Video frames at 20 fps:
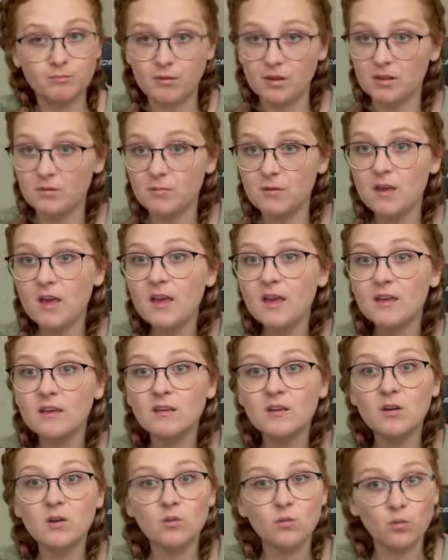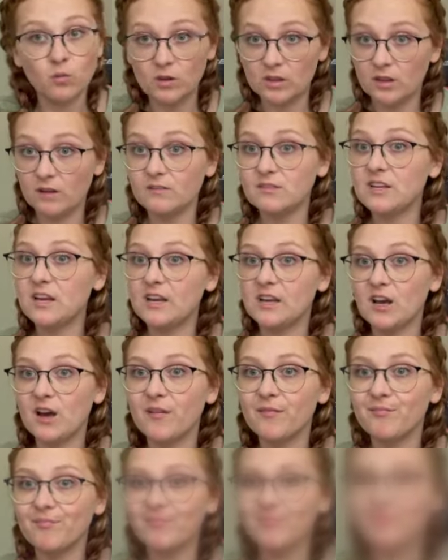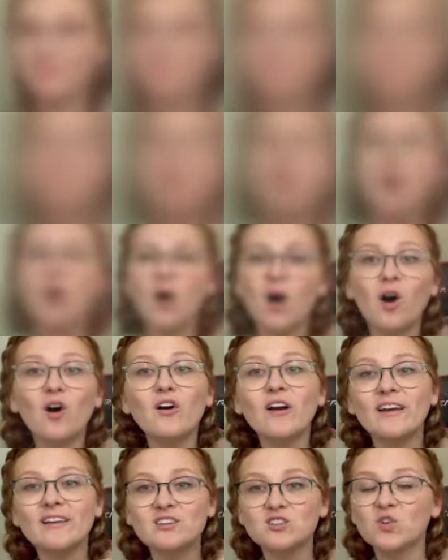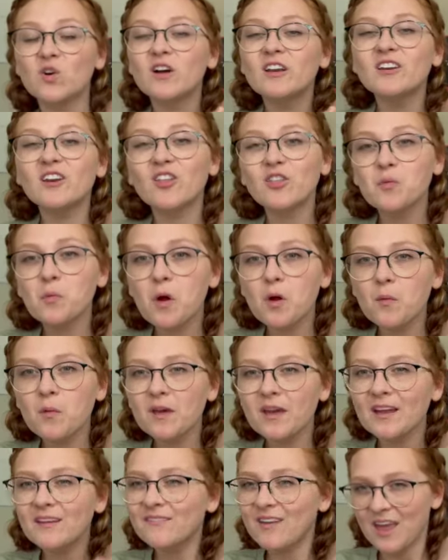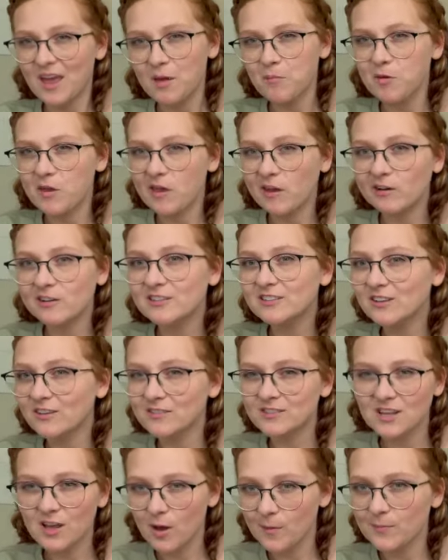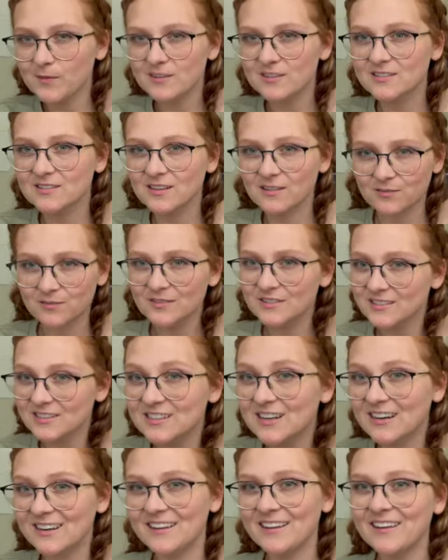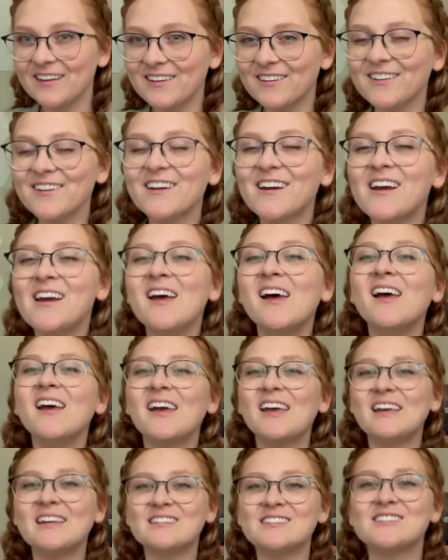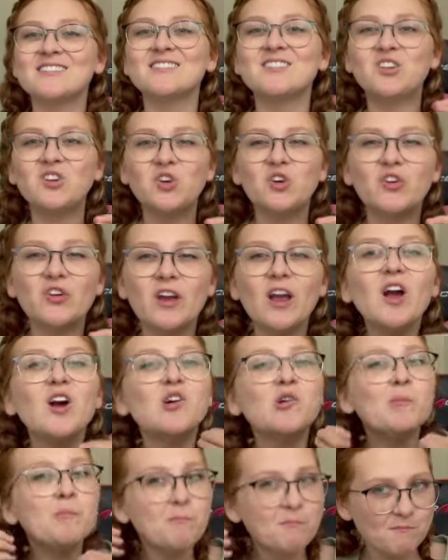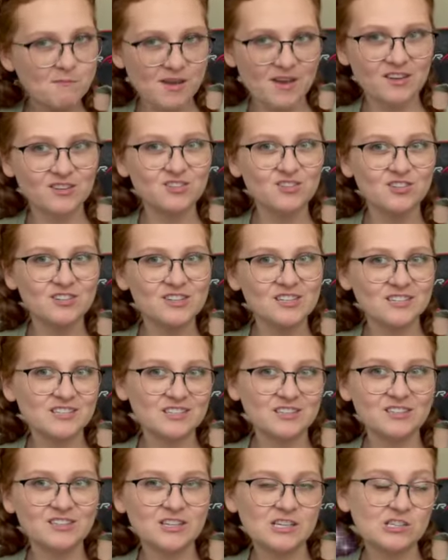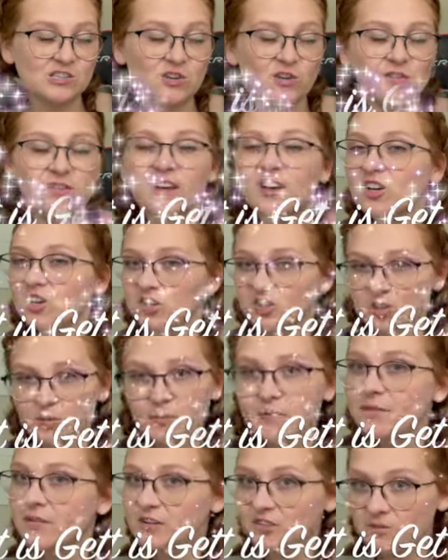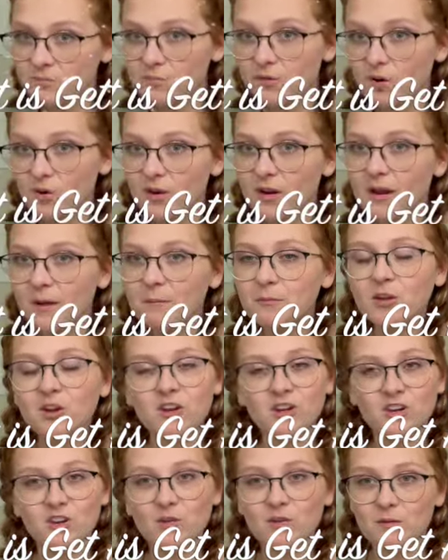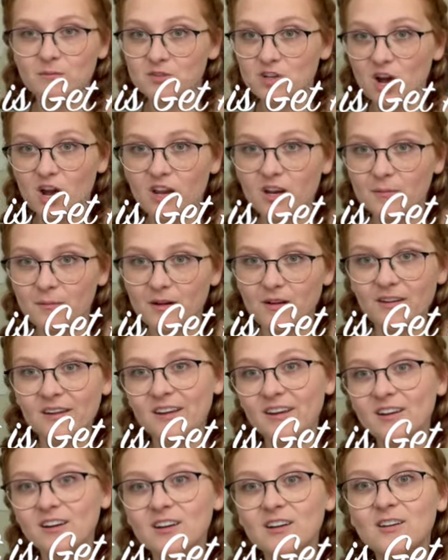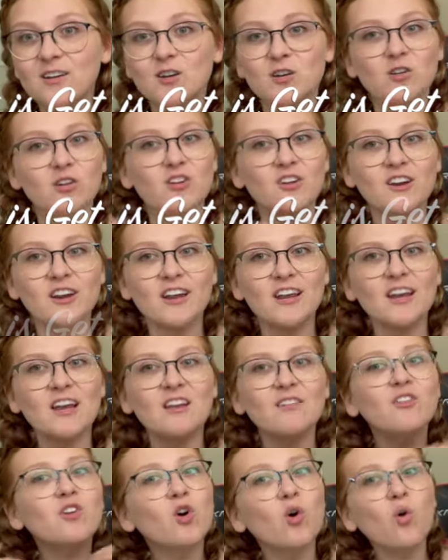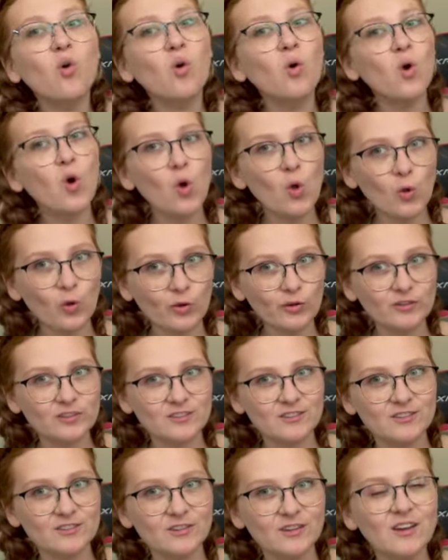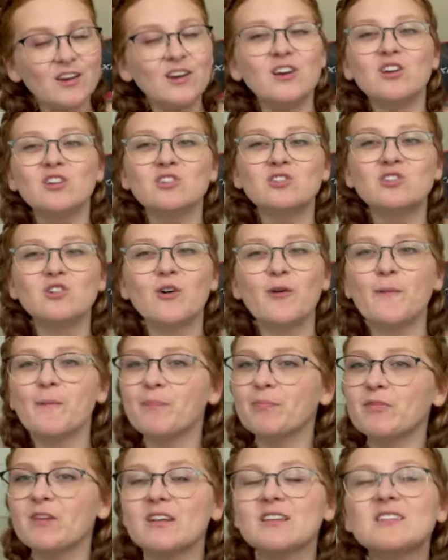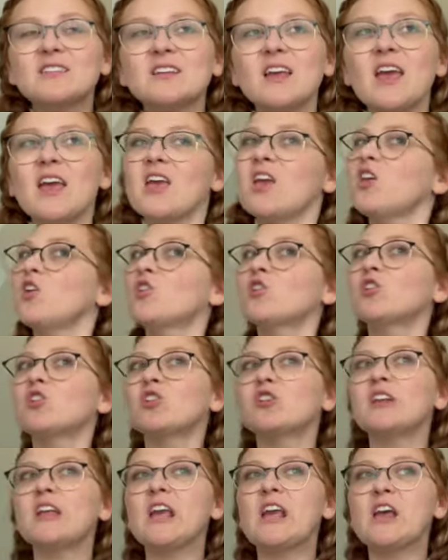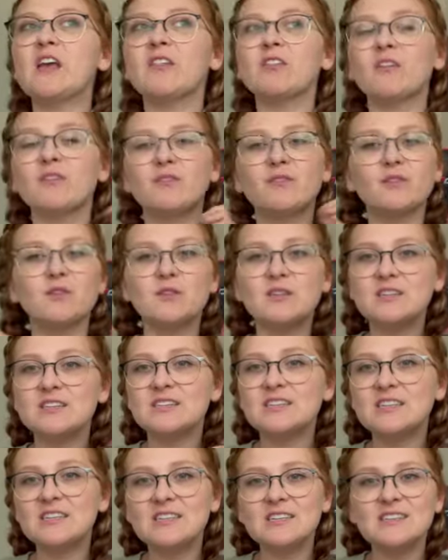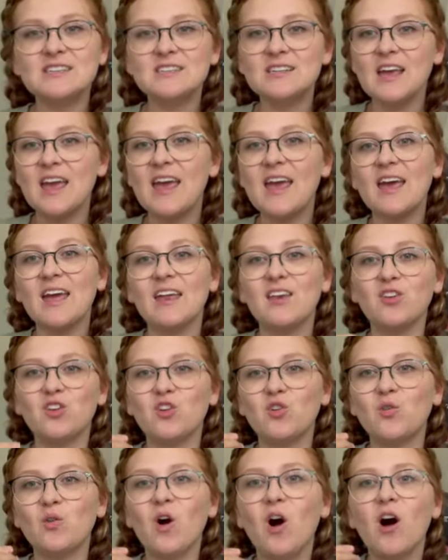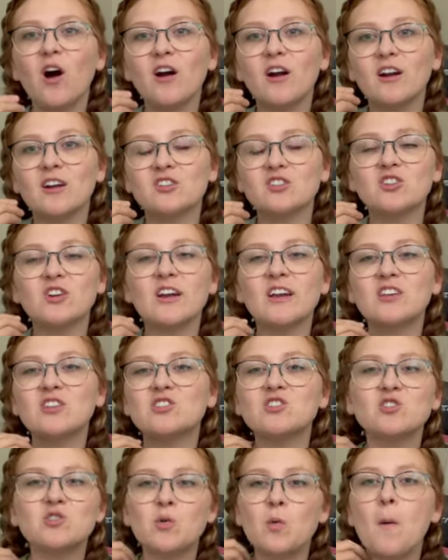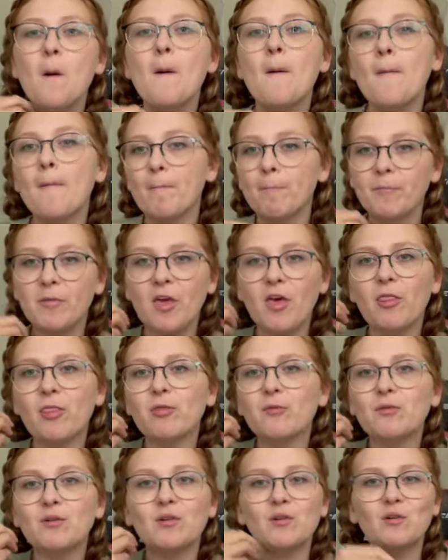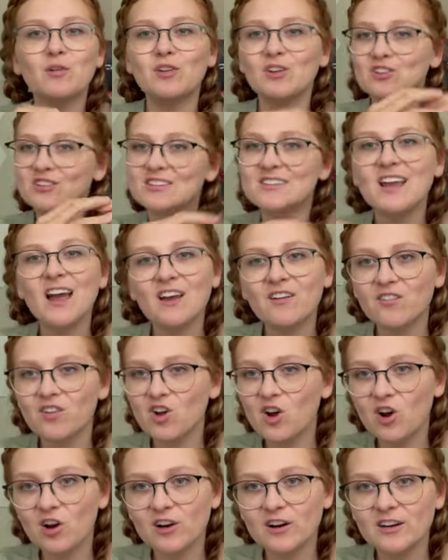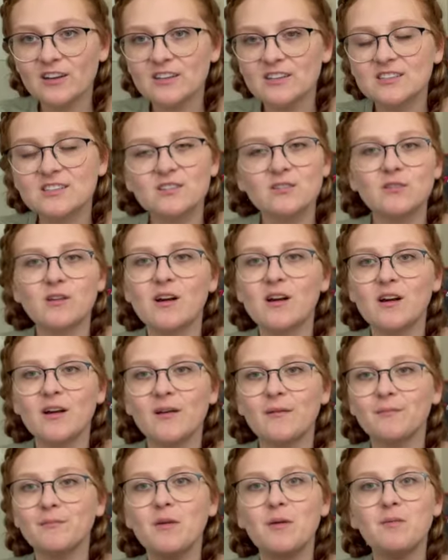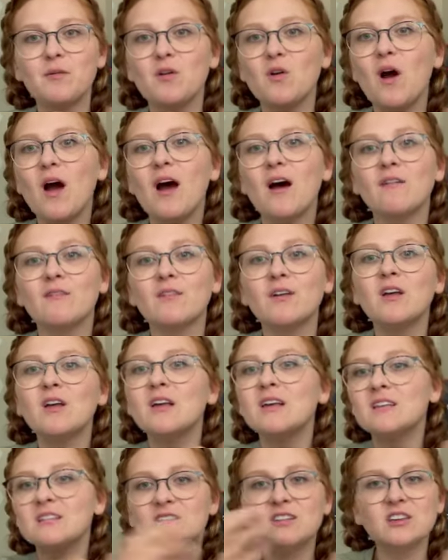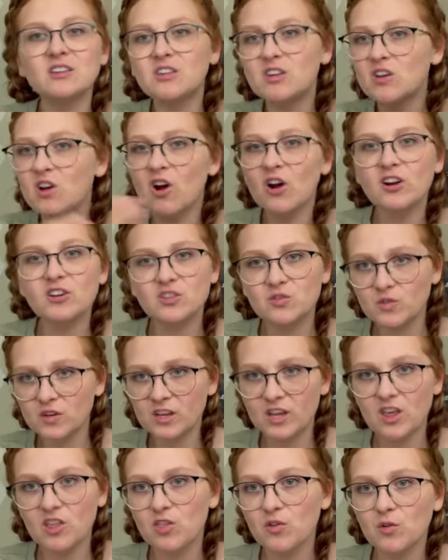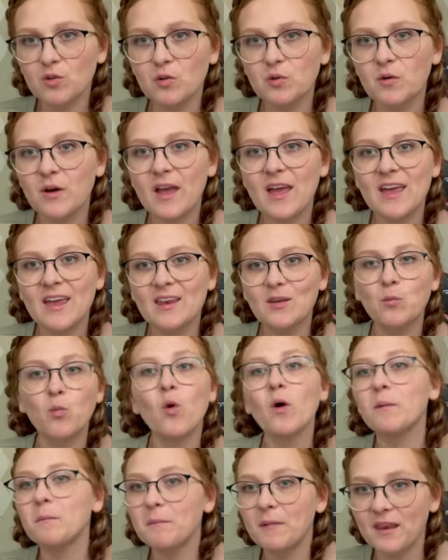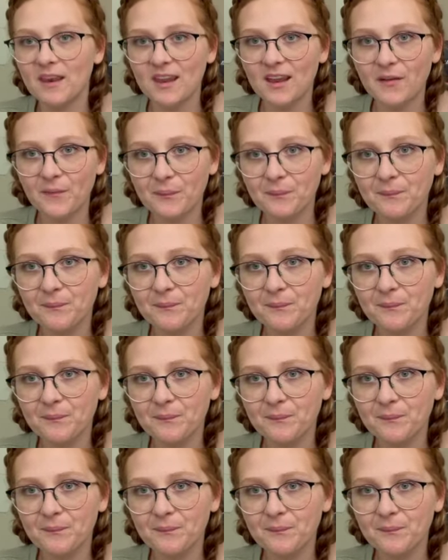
BCBA, we love data. Okay, so another way we can kind of ABA ourselves to help ourselves study here is to create our own mastery criteria. So if you had a good supervision program, you're gonna know what I'm talking about here. You're gonna create kind of your own goals. So let's say you're learning the fluencies and you are trying to get through your stack of cards. Maybe you have 60 cards you wanna get through in 1 minute.